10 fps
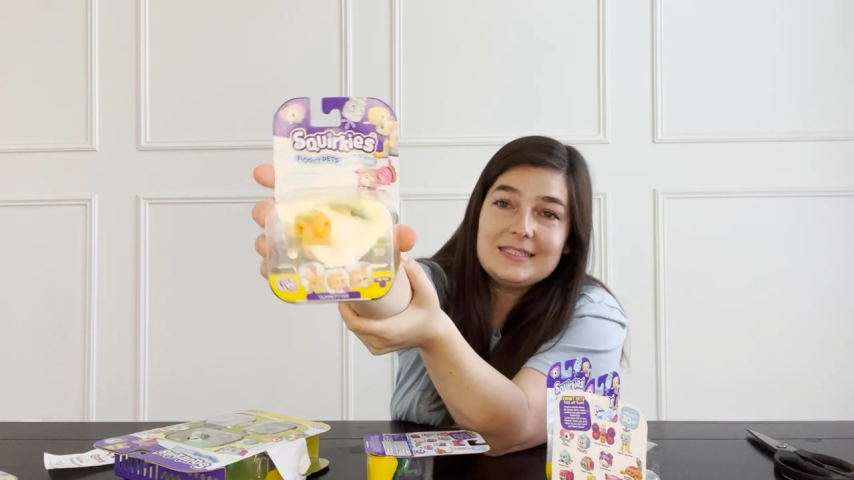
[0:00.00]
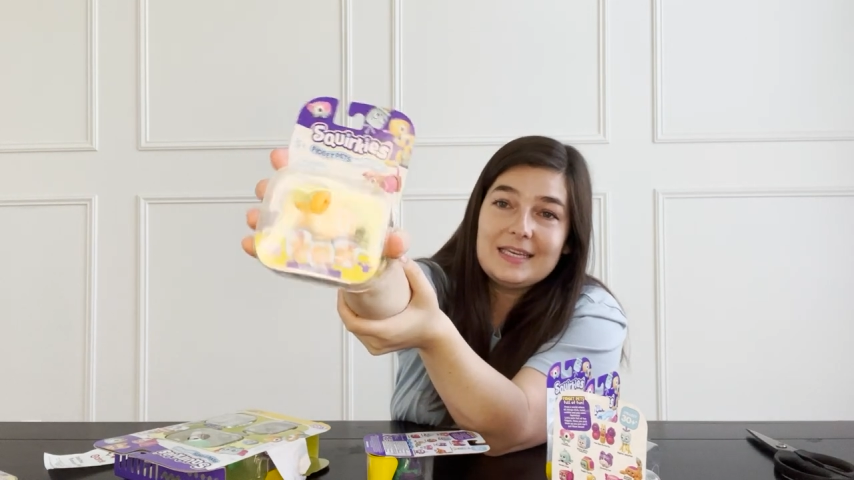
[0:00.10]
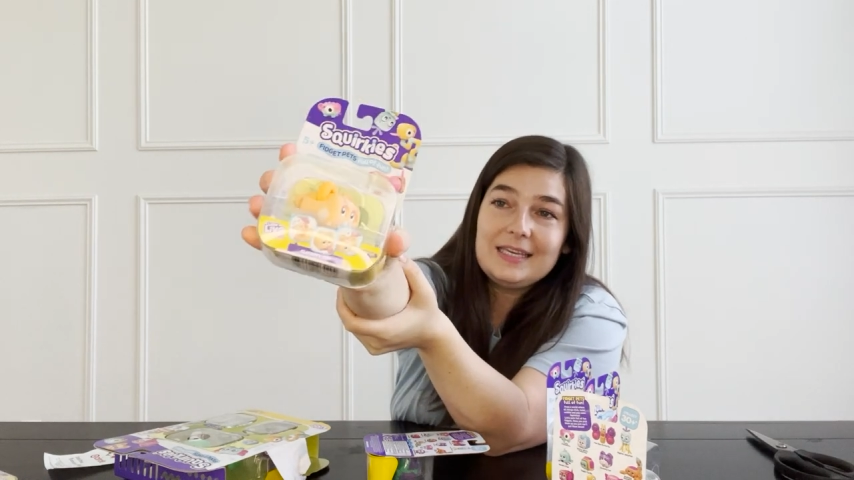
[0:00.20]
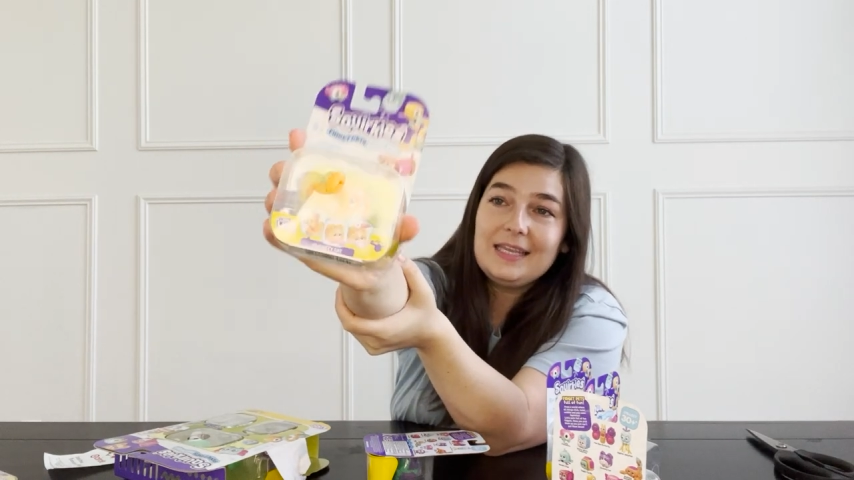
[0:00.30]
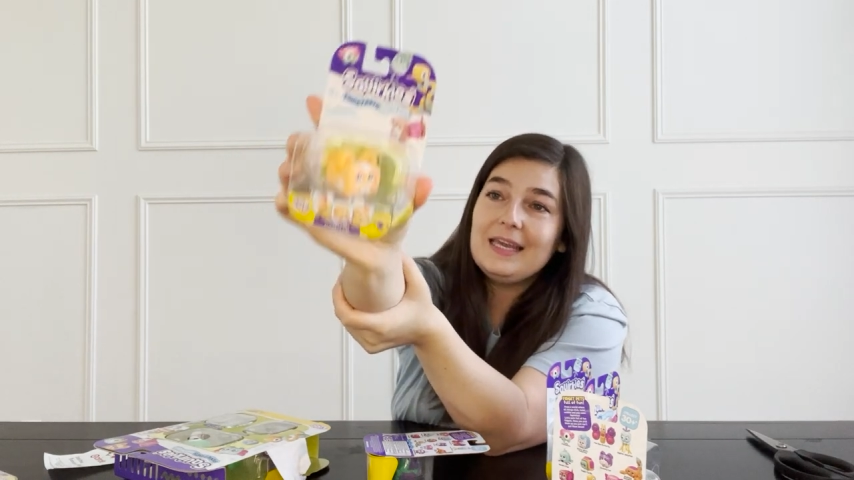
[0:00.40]

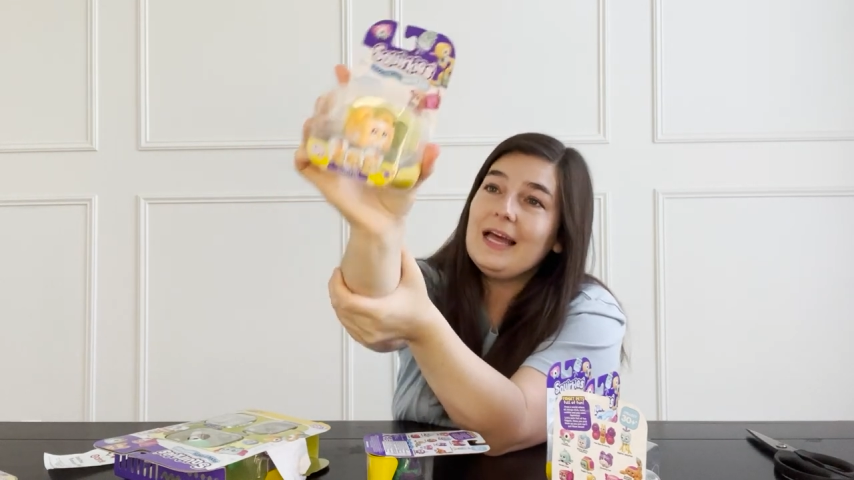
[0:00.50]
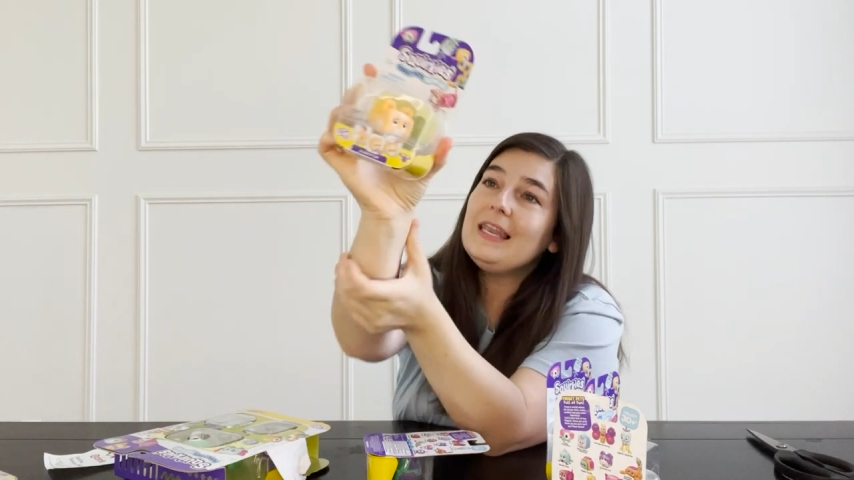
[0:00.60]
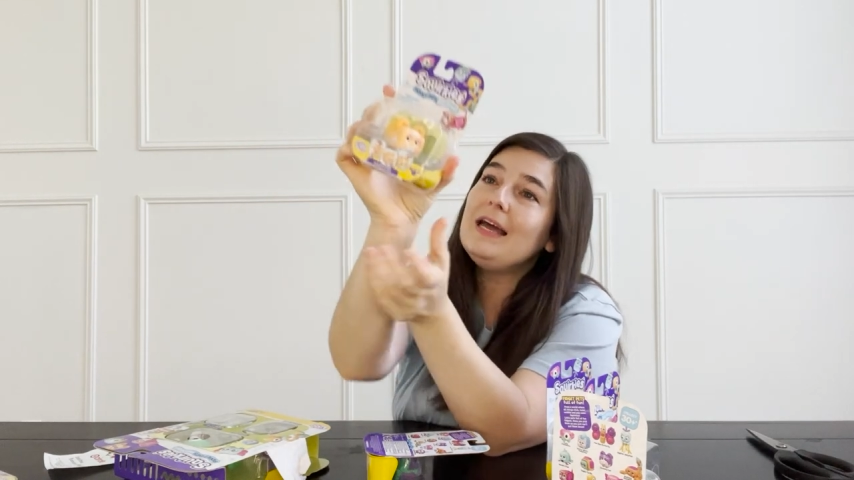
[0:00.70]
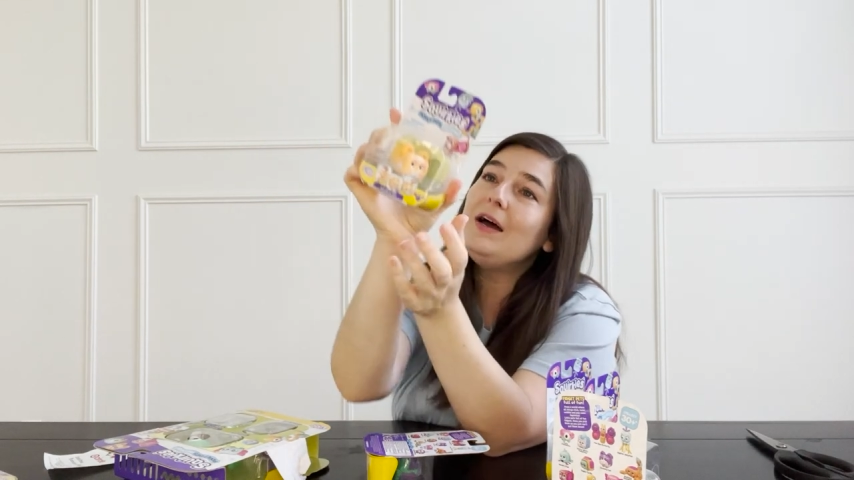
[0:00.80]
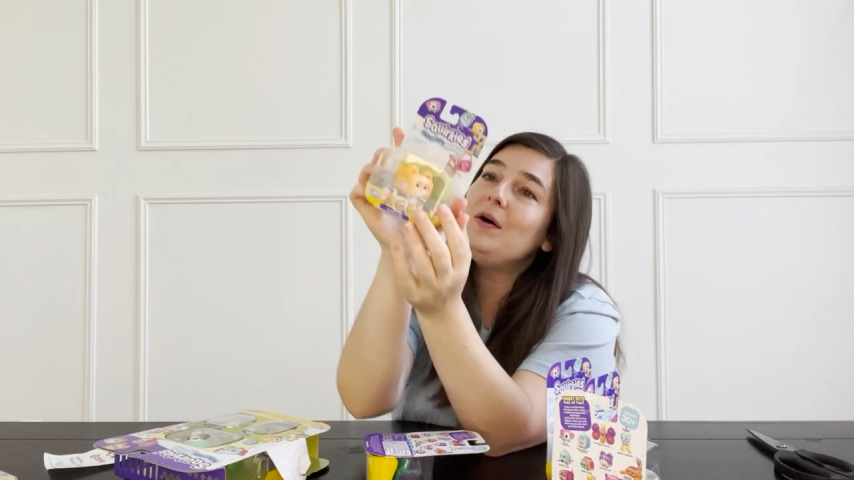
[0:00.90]
in
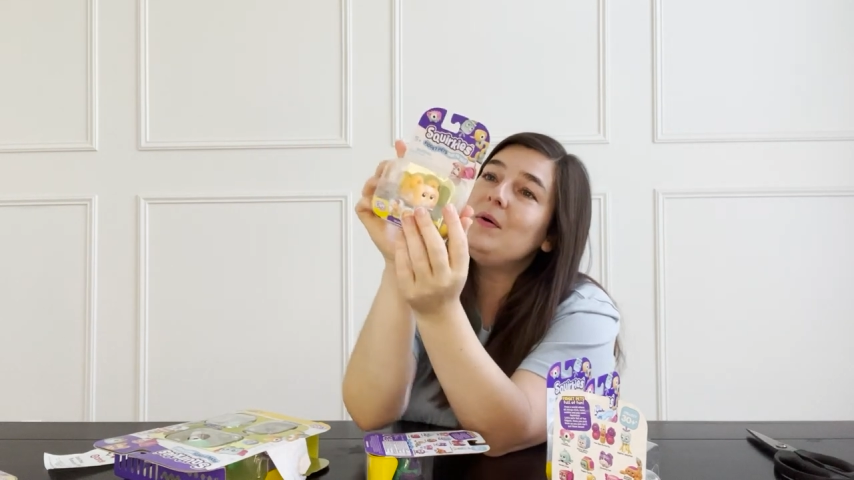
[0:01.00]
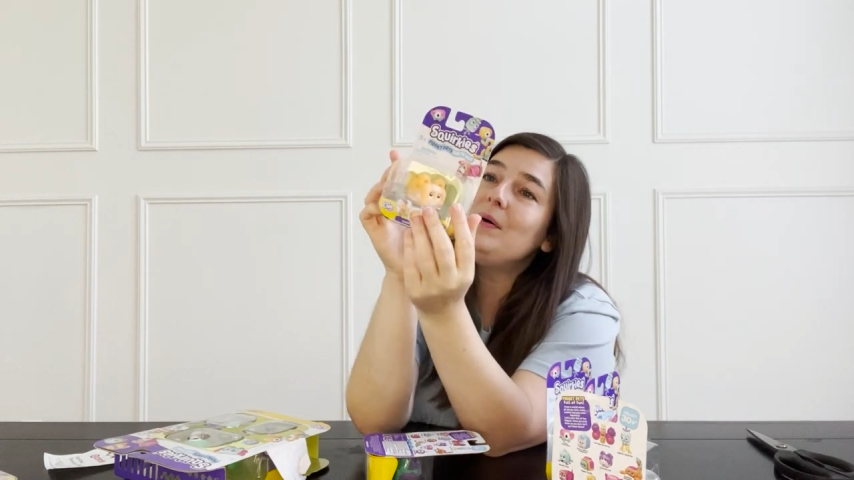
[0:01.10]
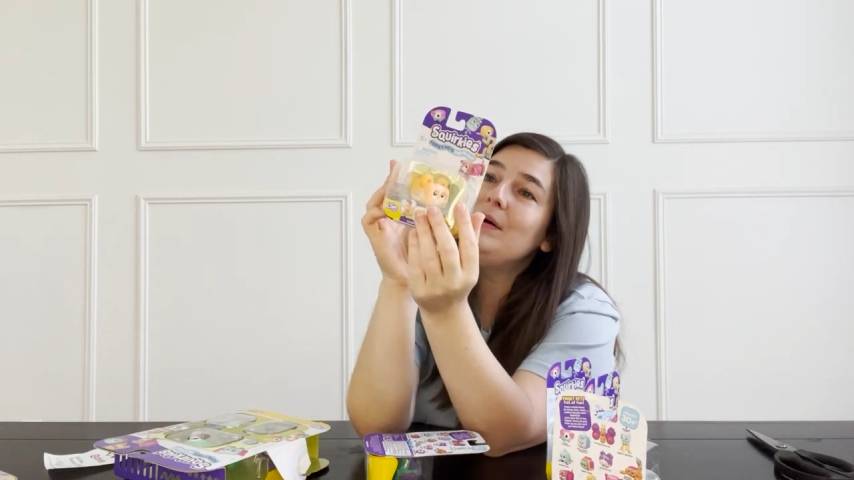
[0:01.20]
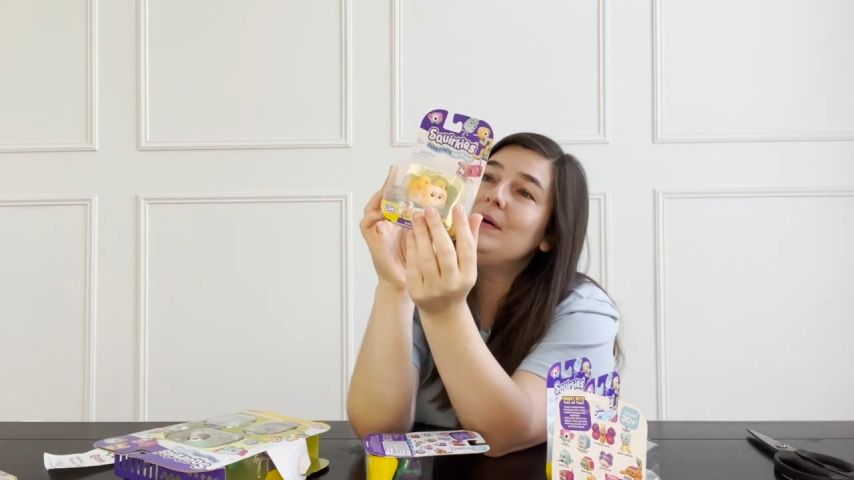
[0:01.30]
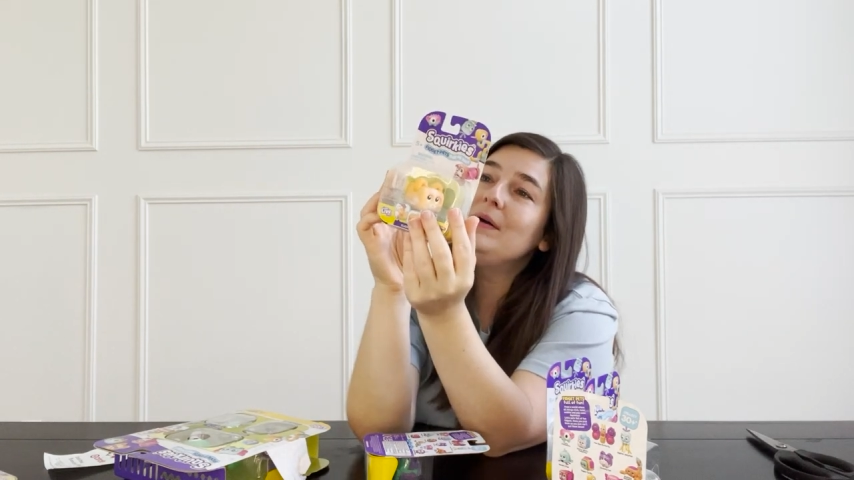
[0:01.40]

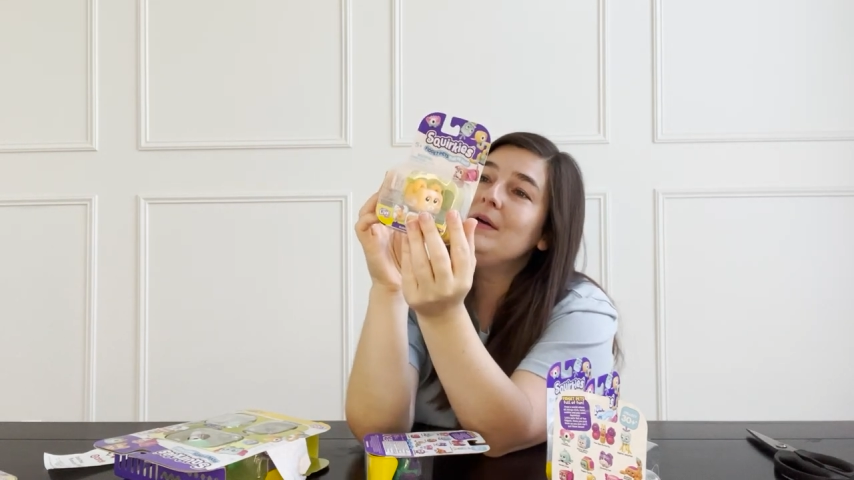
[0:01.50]
yellow.